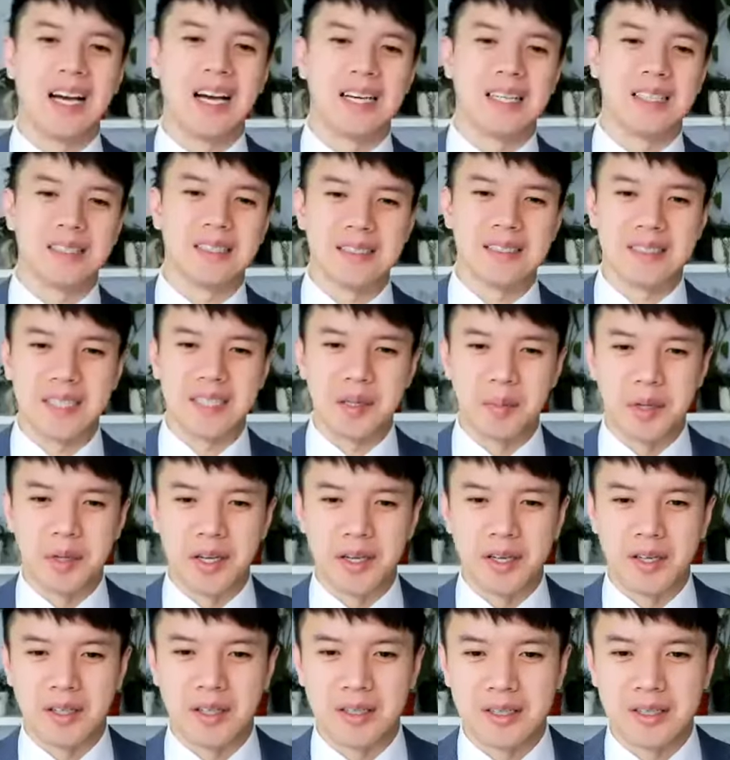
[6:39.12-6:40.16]
Same
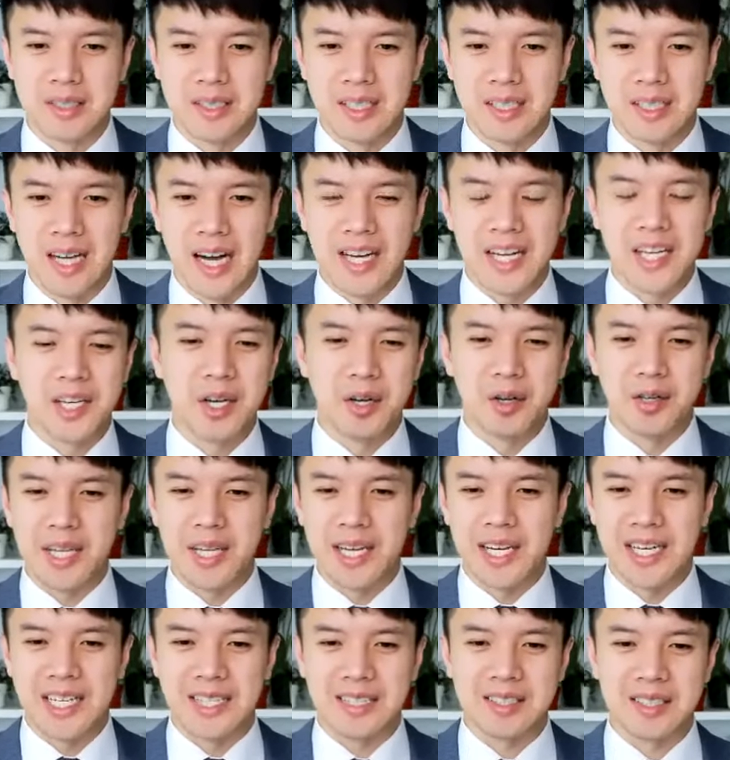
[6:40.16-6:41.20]
here. I didn't know that
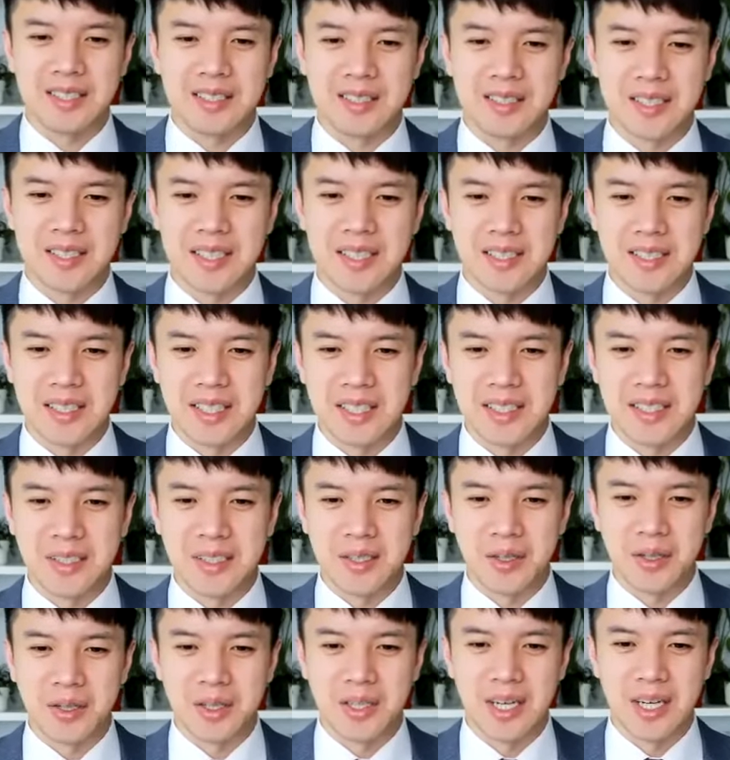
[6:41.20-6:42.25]
existed in
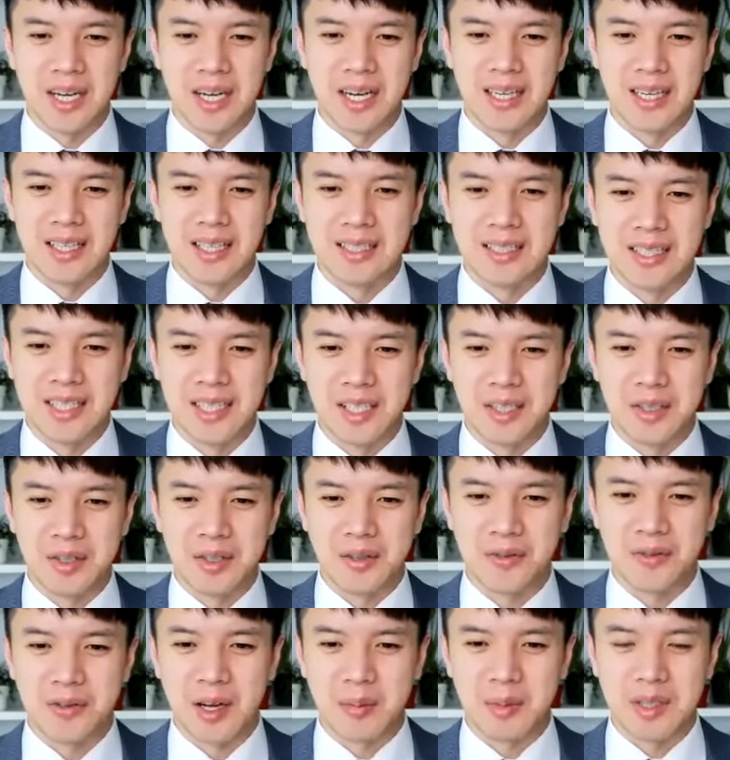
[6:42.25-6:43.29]
your
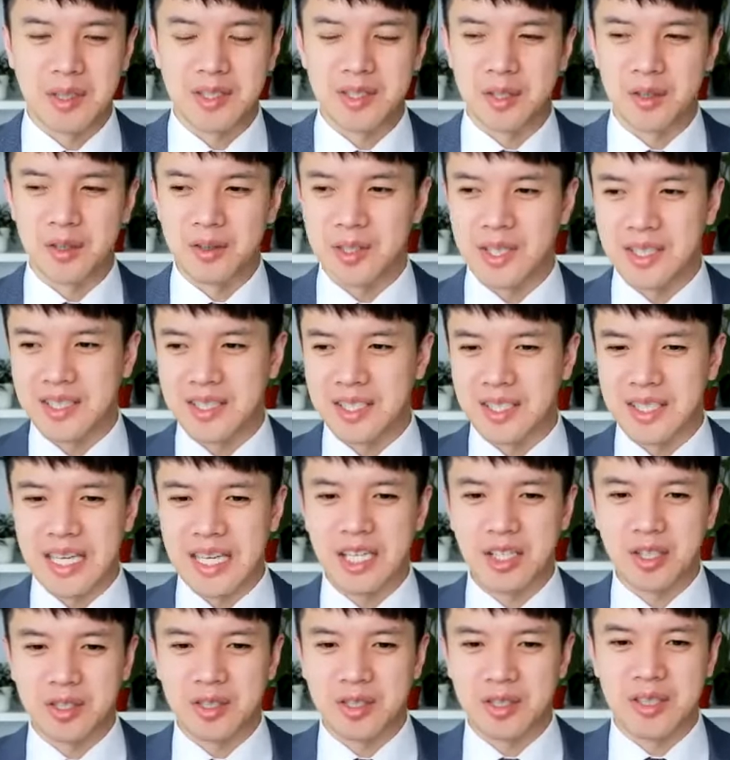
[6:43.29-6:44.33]
family. So the
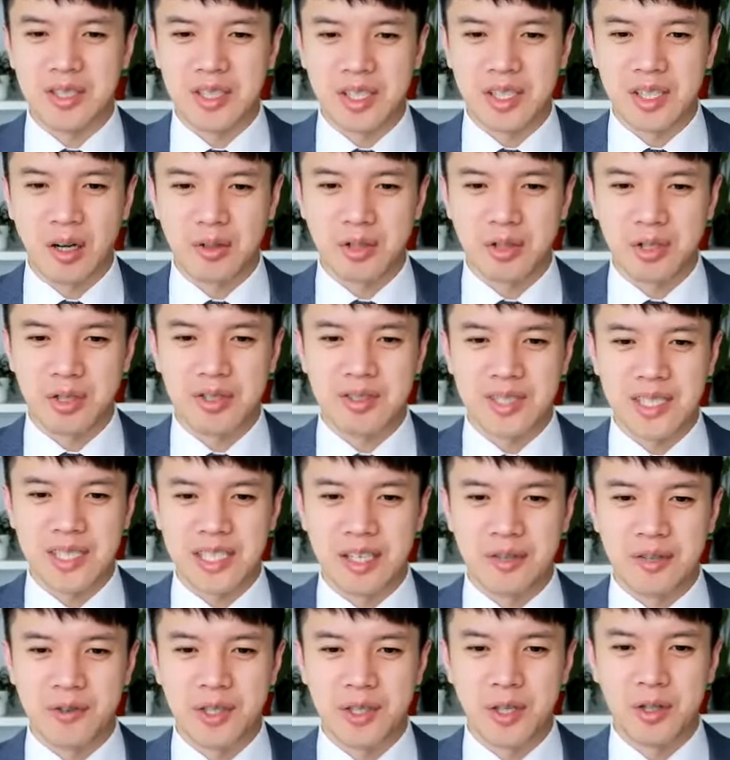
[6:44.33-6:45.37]
Asian culture is like,
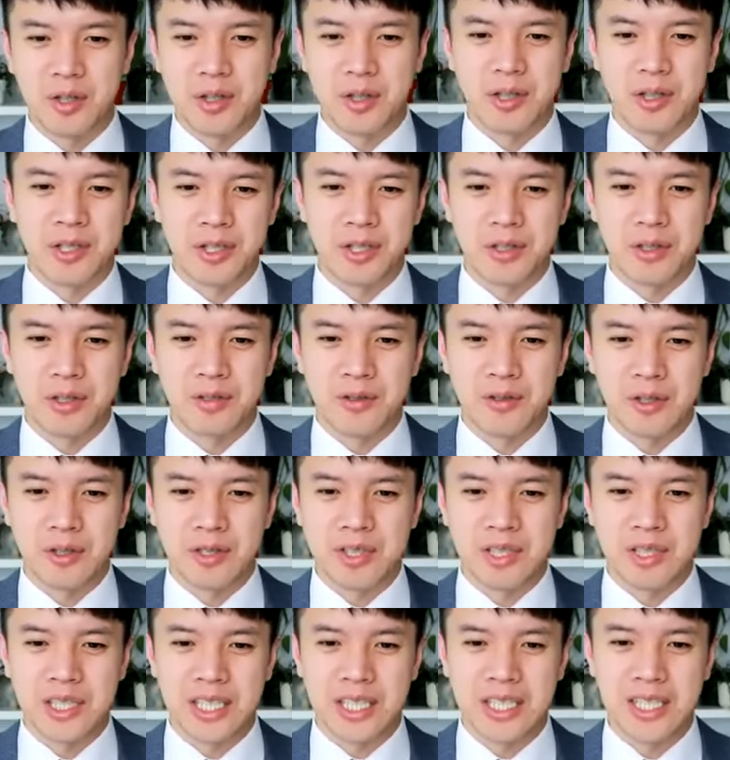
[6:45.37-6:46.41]
if you don't go to
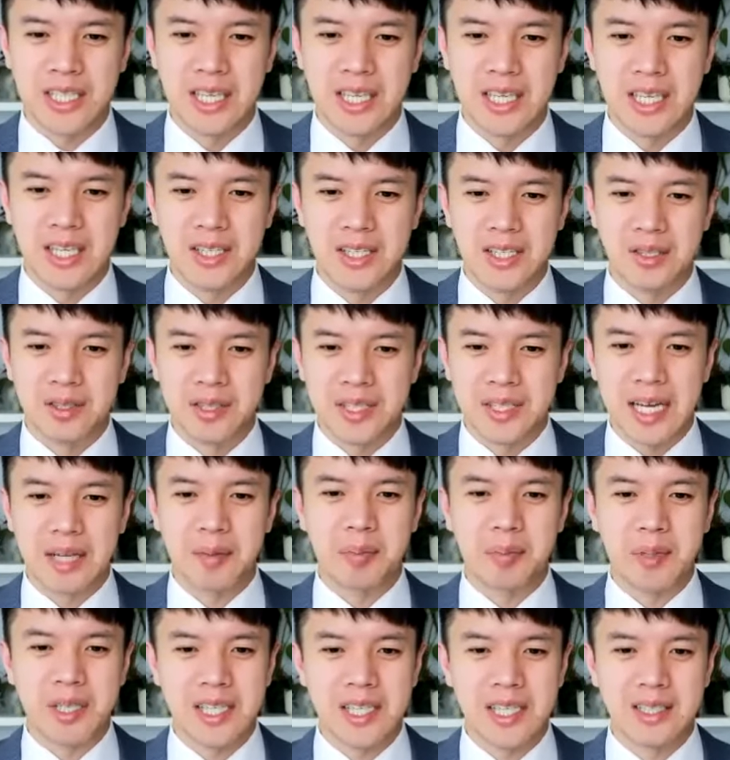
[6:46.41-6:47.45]
university, you're a
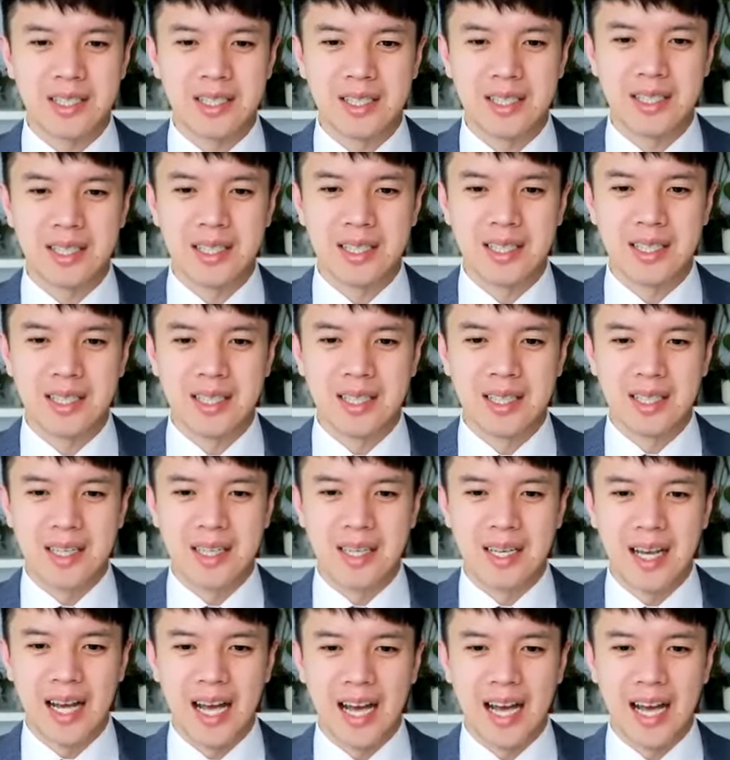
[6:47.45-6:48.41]
deadbeat. And